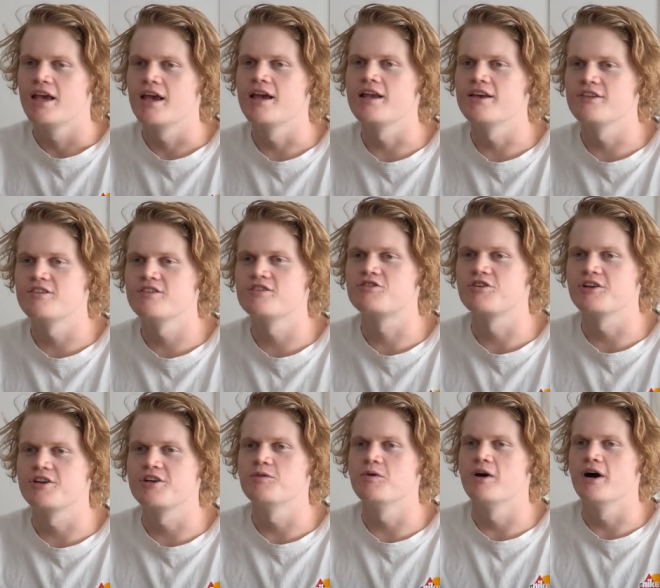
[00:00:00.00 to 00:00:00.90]
It is a
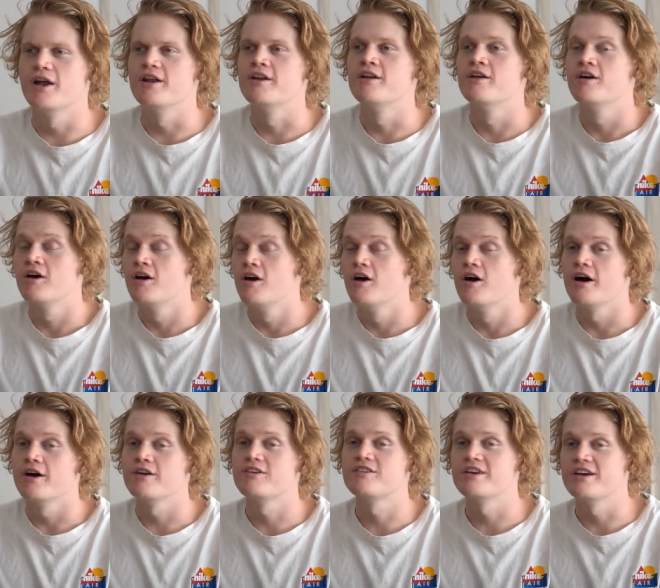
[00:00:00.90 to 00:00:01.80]
tricky one.
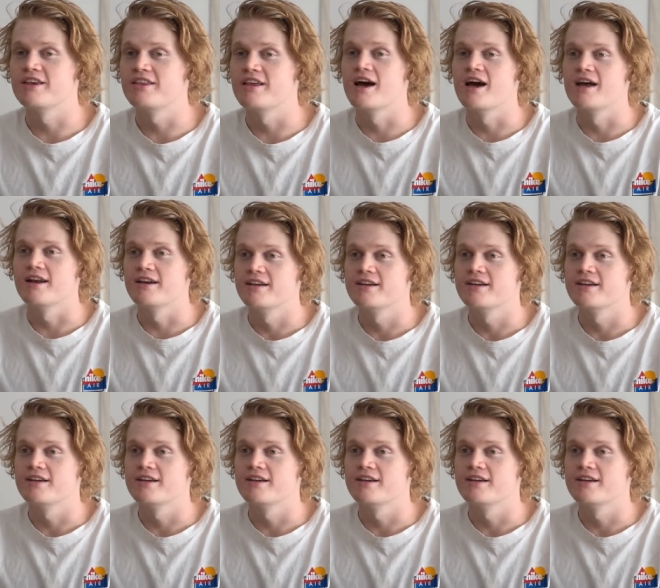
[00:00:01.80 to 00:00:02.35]
I see that.